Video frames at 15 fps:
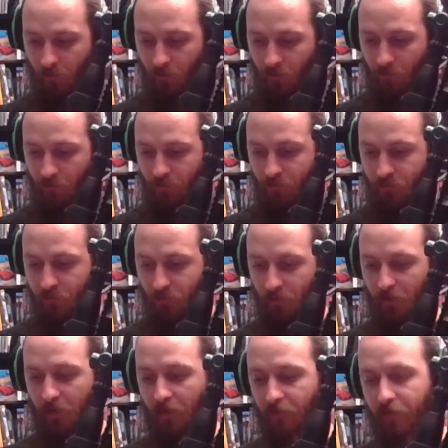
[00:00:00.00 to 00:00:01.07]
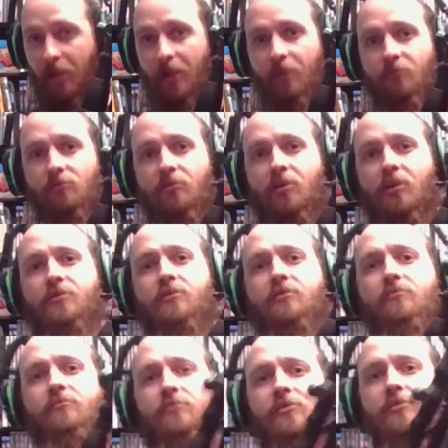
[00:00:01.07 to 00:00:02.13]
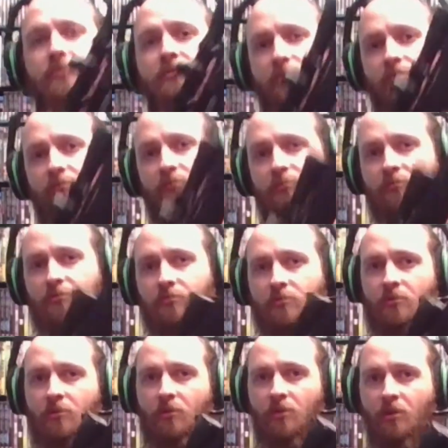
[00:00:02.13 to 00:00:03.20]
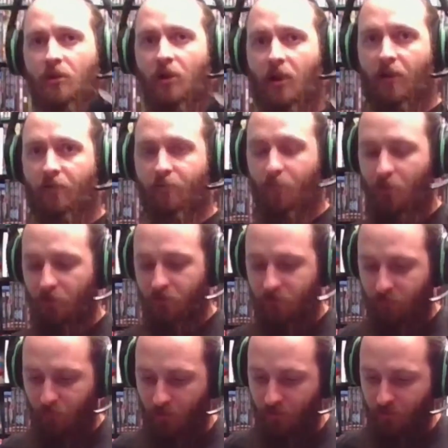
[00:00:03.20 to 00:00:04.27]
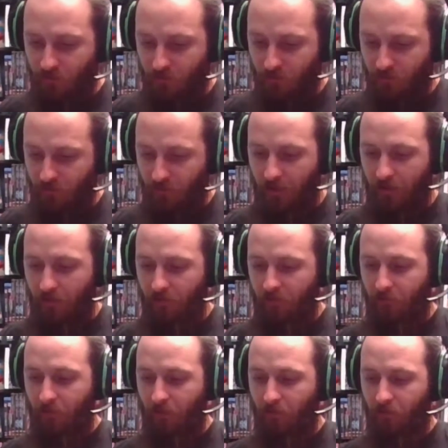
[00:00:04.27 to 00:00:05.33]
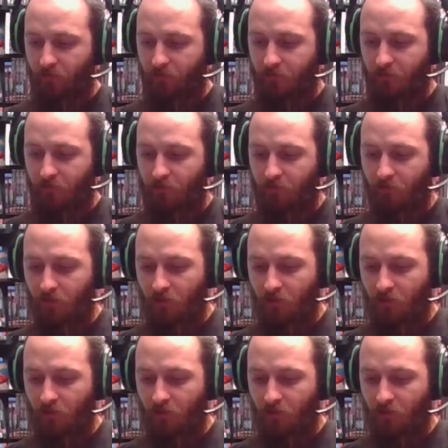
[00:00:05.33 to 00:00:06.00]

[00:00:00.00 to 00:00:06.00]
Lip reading: So we have an Angel Customs Hive Mock suppressor and barrel extender.